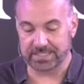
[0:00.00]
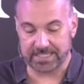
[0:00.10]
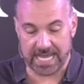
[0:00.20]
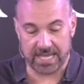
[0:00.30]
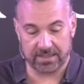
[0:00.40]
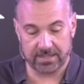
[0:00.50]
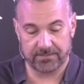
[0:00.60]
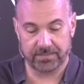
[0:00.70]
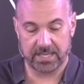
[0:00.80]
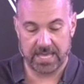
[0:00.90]
to death,
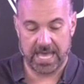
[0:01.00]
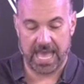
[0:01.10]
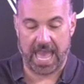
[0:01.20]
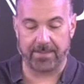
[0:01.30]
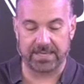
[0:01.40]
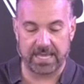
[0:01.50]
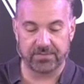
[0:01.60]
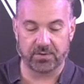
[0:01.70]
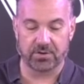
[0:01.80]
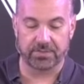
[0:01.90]

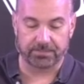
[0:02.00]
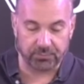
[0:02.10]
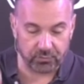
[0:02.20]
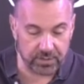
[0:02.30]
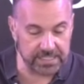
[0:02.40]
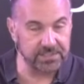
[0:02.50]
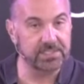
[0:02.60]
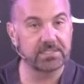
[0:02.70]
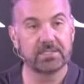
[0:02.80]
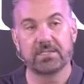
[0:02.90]
Abiathar the
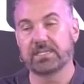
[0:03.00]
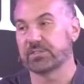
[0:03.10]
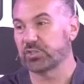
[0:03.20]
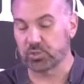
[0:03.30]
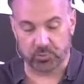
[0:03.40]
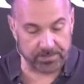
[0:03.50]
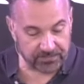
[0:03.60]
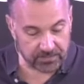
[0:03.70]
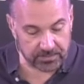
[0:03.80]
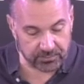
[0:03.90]
priest is stripped
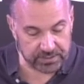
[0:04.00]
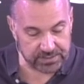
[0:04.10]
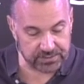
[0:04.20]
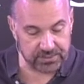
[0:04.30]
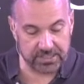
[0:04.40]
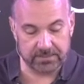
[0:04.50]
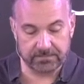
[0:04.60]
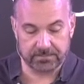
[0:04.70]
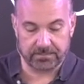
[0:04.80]
from the priesthood.